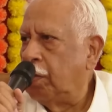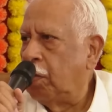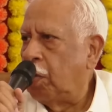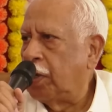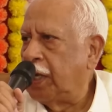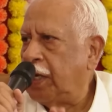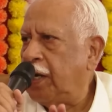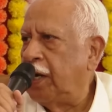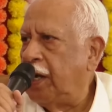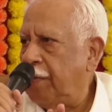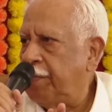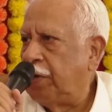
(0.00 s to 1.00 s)
what they did
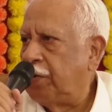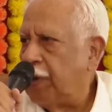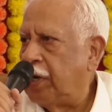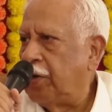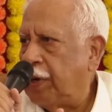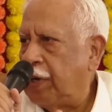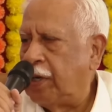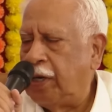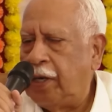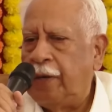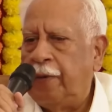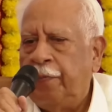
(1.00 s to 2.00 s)
in April
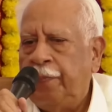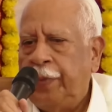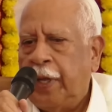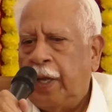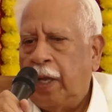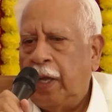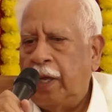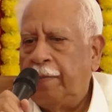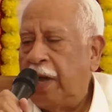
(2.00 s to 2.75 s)
2020, in